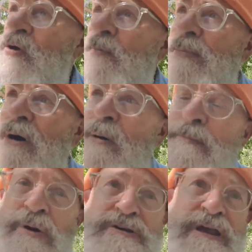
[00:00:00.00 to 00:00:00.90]
got
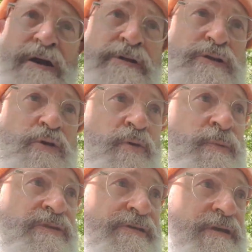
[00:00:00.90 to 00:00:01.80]
bogged down in
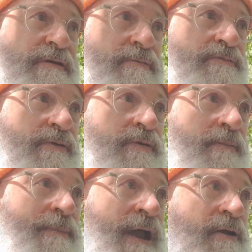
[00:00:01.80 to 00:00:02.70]
Normandy for
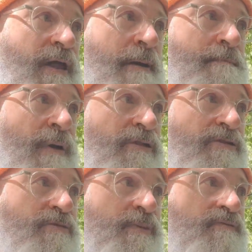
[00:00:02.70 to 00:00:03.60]
about a
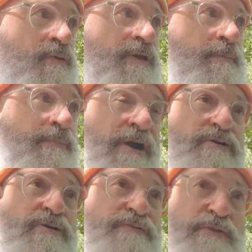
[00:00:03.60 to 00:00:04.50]
month before they
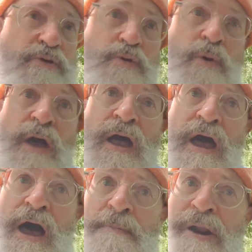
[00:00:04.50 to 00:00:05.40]
broke through
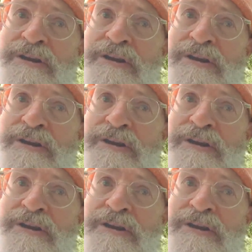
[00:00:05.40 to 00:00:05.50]
and